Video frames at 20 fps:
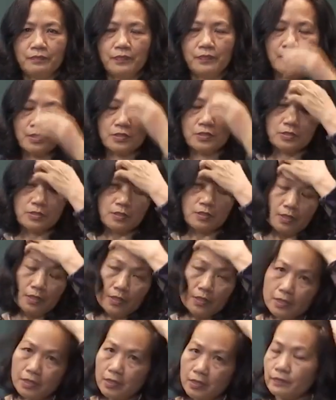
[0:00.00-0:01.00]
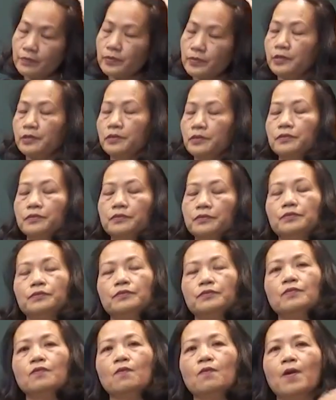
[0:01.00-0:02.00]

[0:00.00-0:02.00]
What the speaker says: Because if you